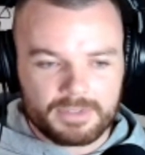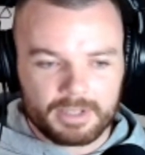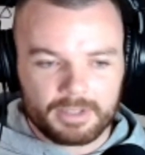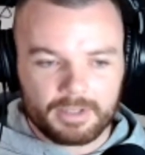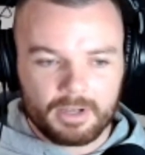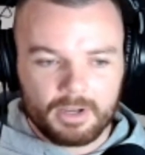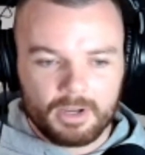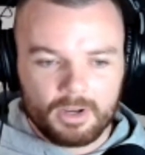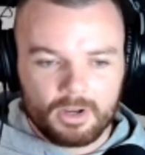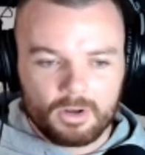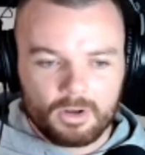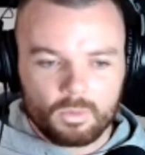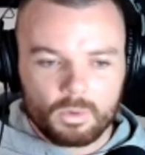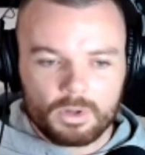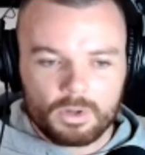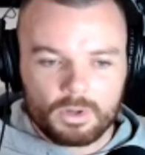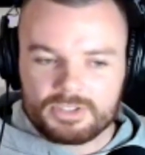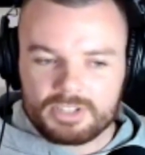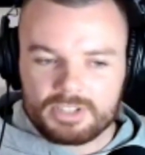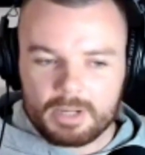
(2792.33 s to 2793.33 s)
Like,
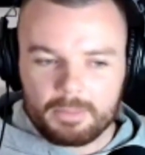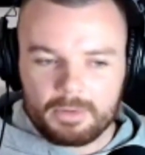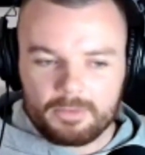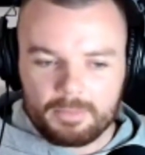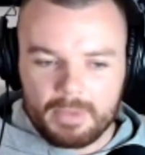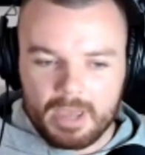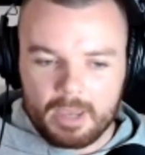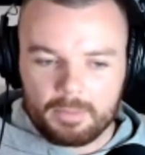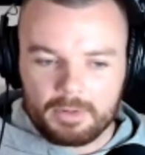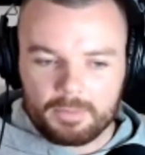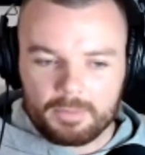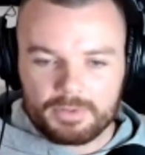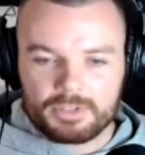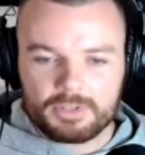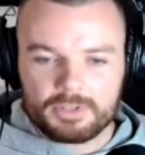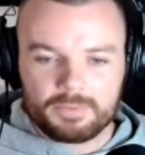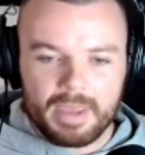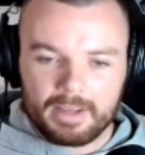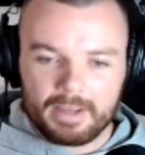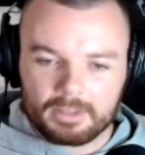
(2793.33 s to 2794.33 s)
what's some of maybe
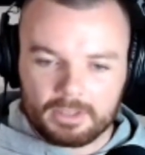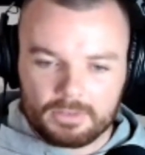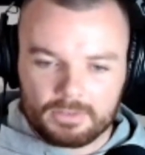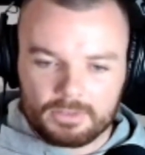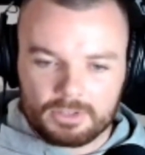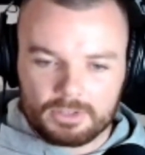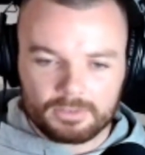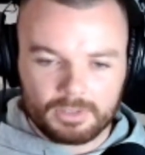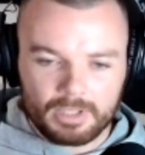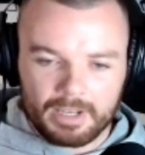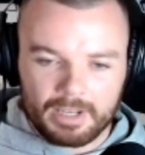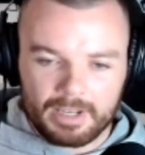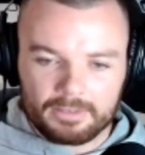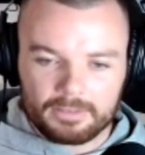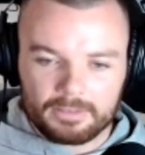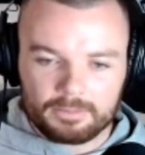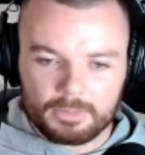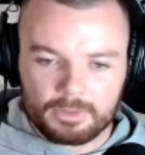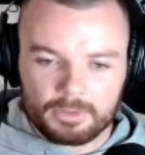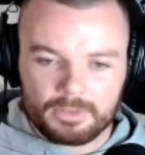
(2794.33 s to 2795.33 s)
perspectives you've
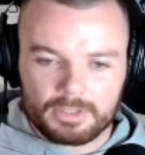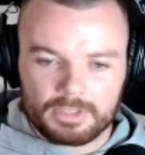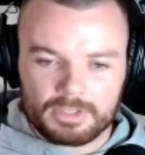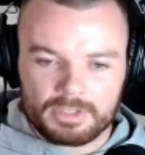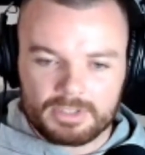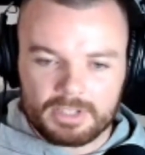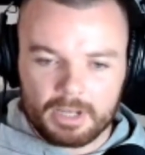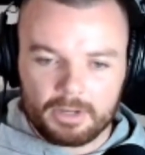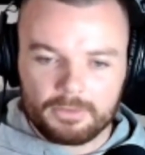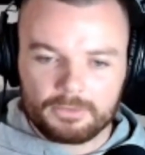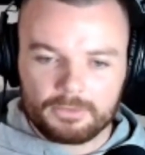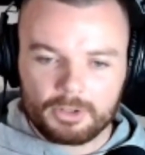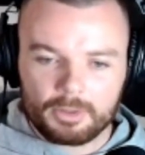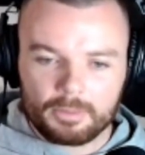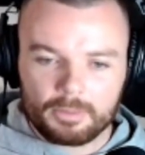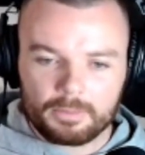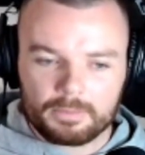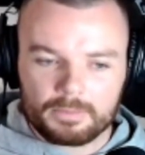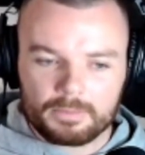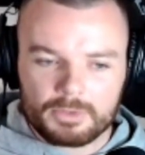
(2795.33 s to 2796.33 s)
learned within yourself
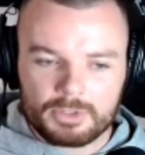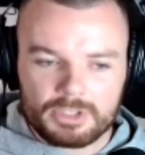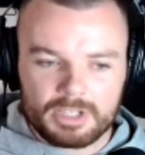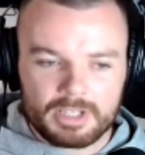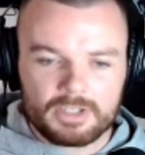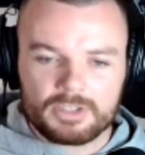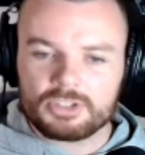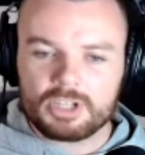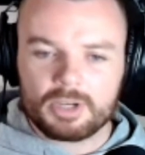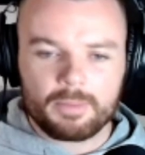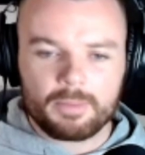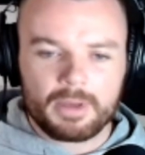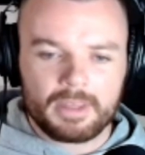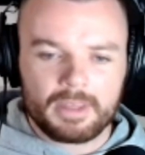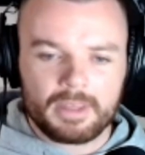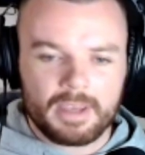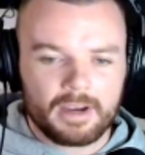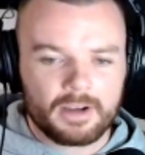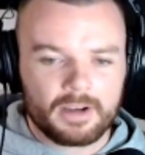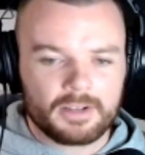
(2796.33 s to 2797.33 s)
from seeing so
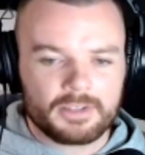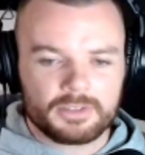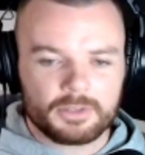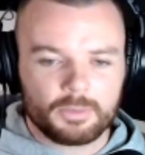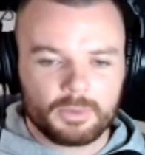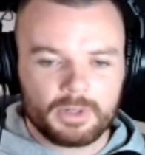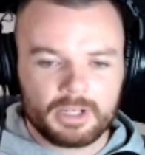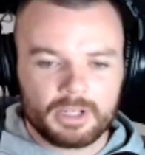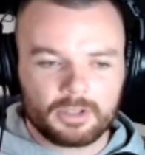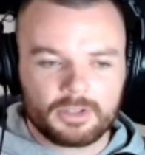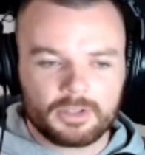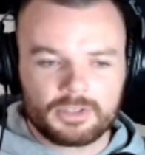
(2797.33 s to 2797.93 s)
many areas of the world?